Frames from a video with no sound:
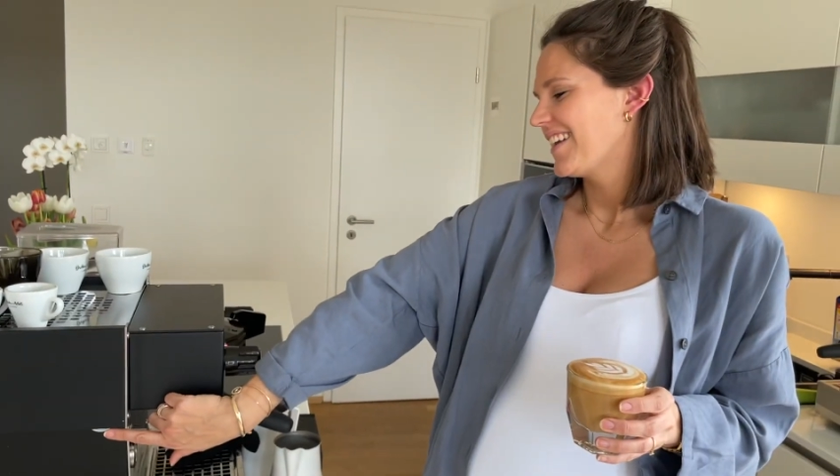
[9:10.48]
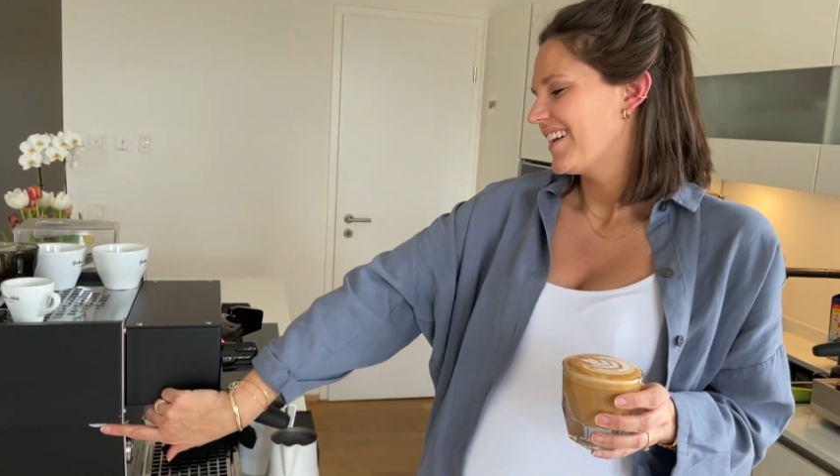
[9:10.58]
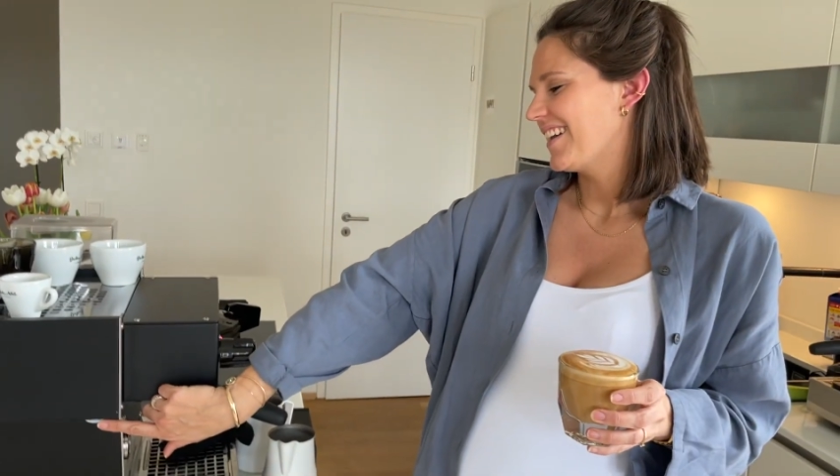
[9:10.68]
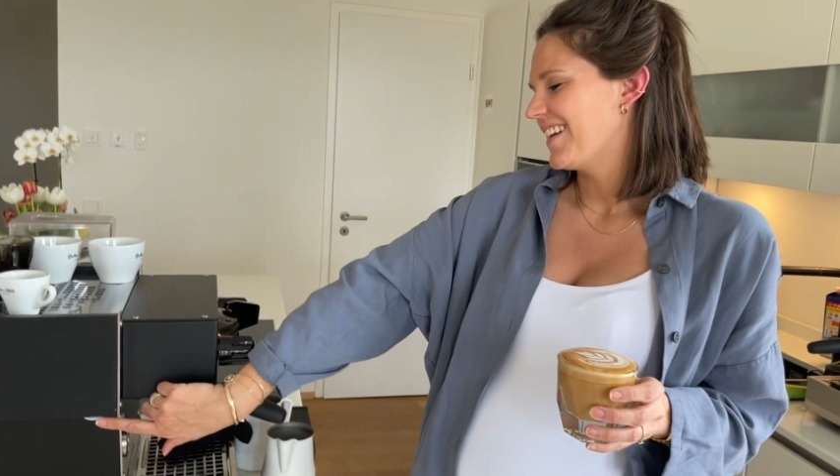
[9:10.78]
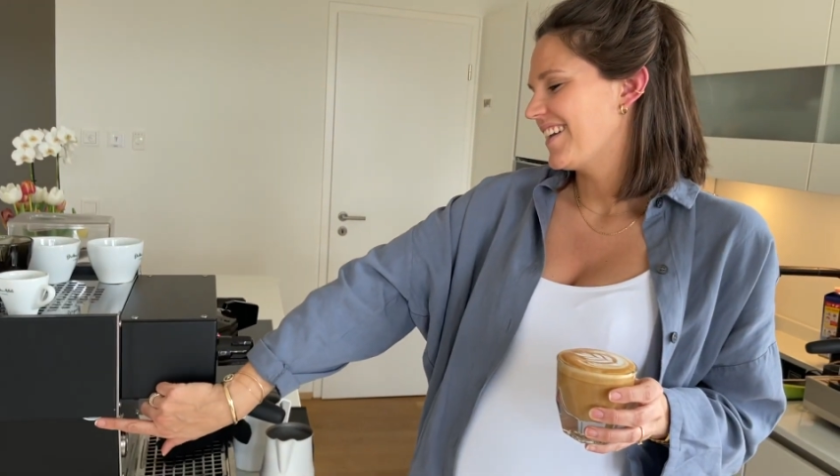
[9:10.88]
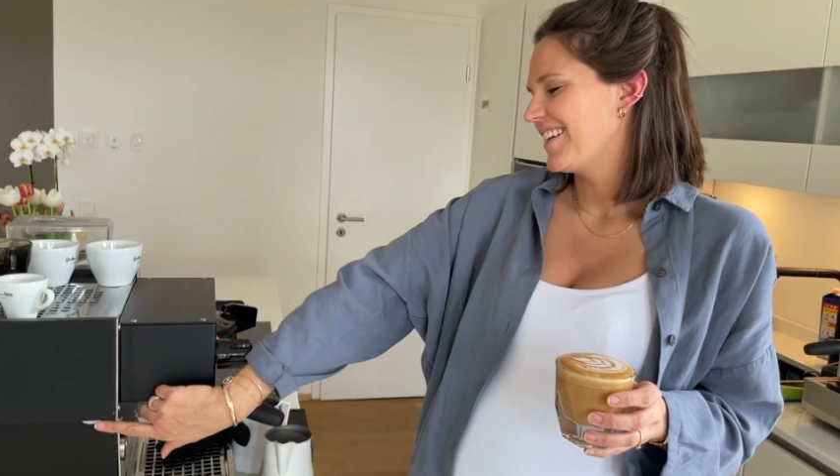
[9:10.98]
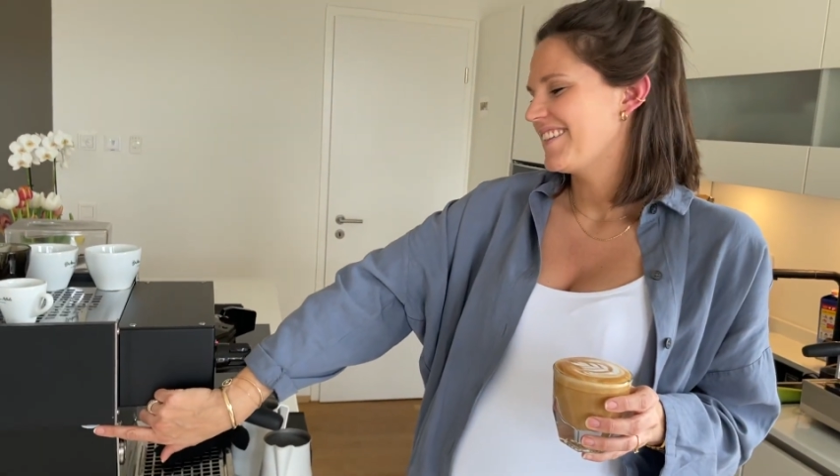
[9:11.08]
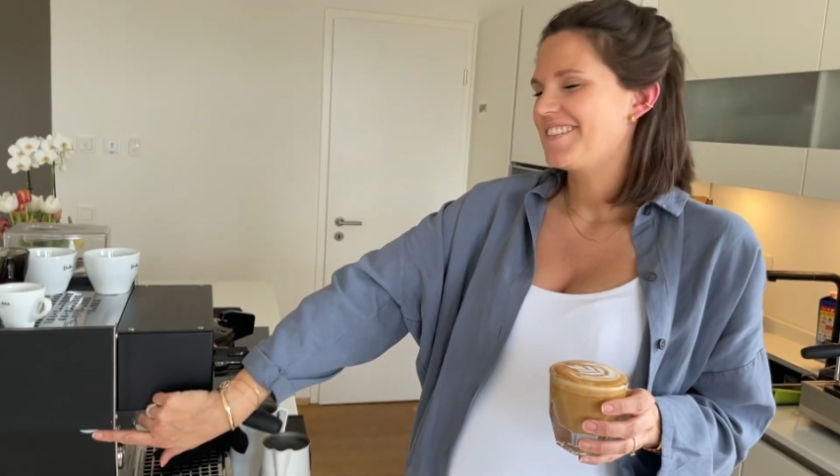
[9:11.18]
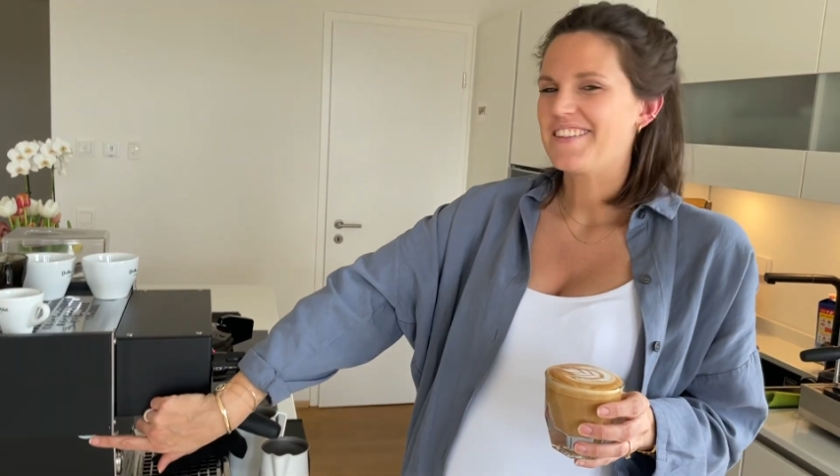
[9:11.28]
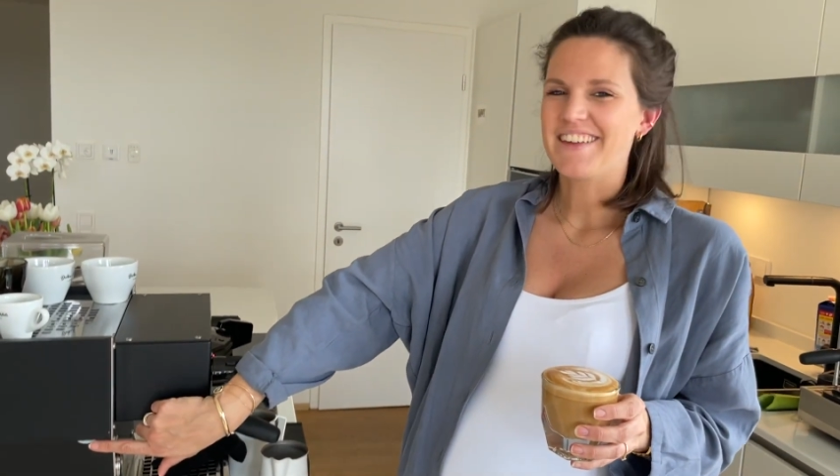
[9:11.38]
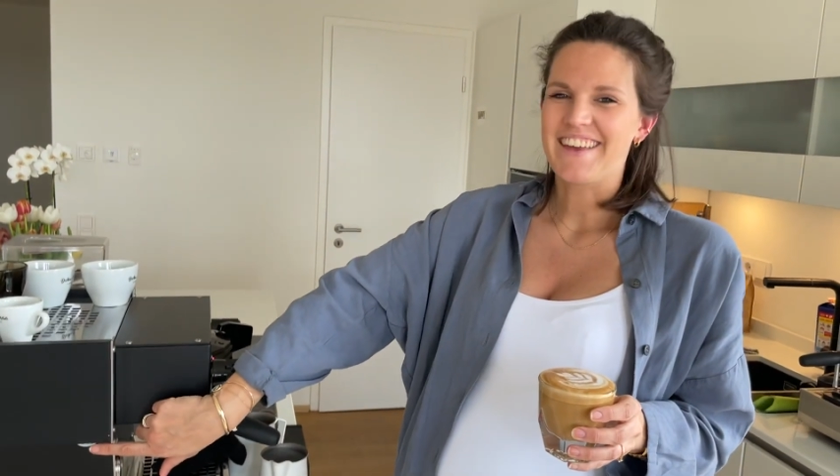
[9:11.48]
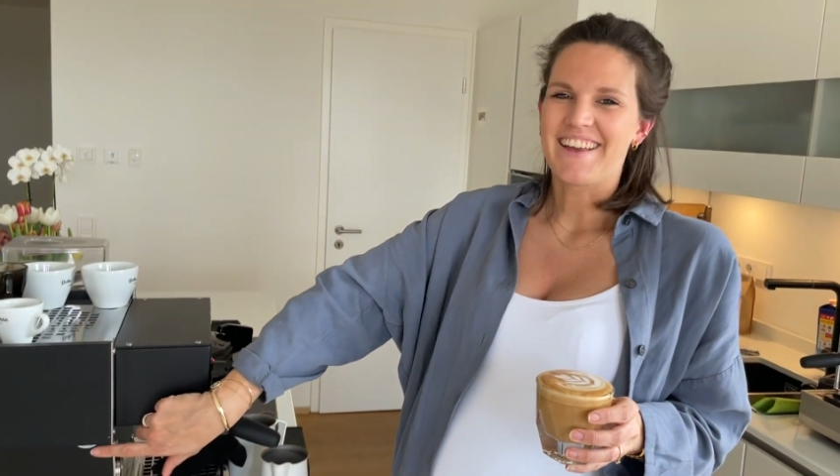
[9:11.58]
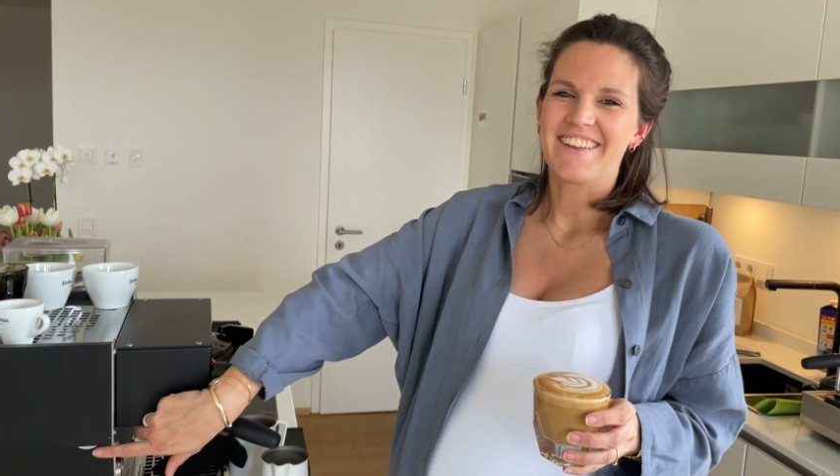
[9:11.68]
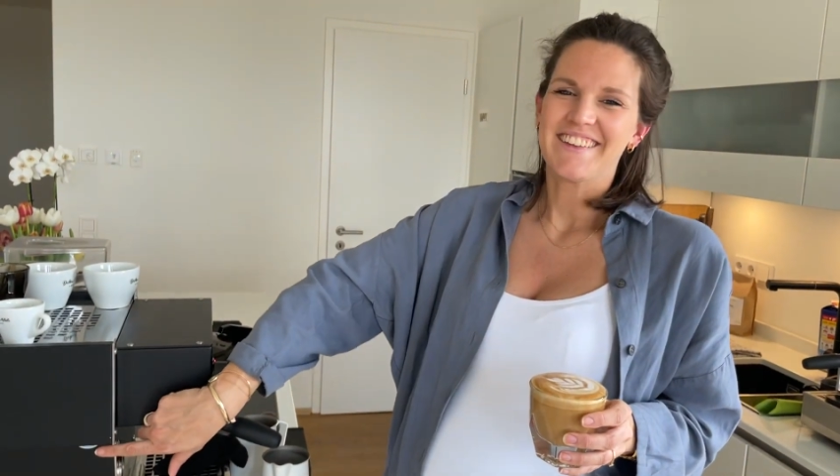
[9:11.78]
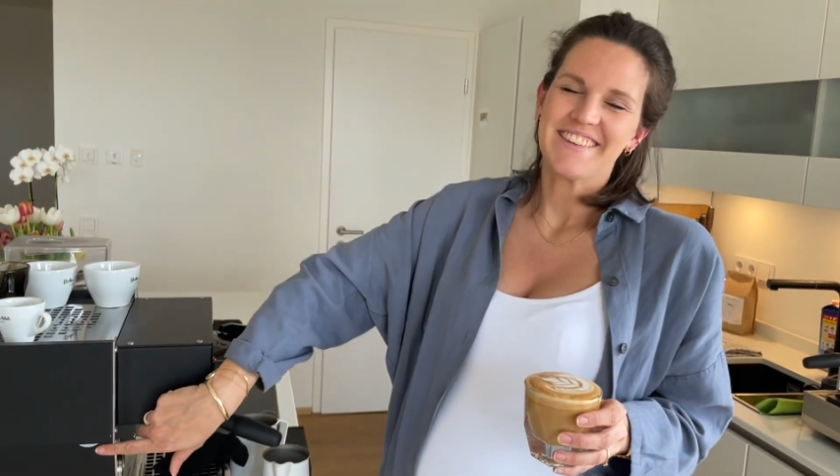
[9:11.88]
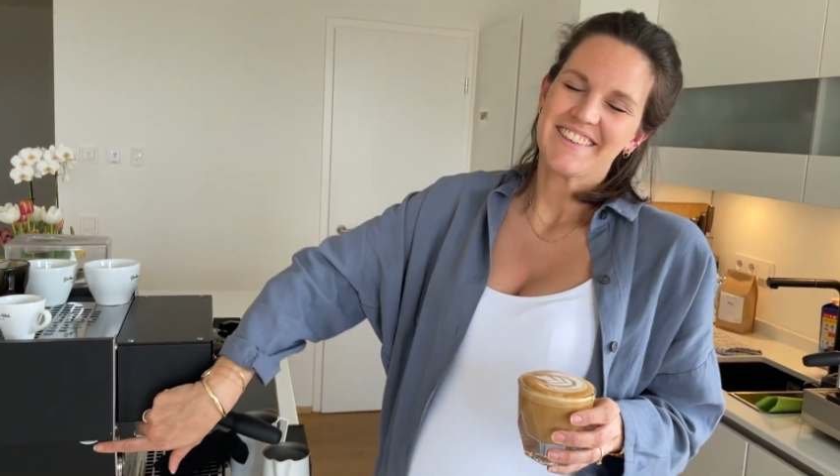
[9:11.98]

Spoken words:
Well, yeah,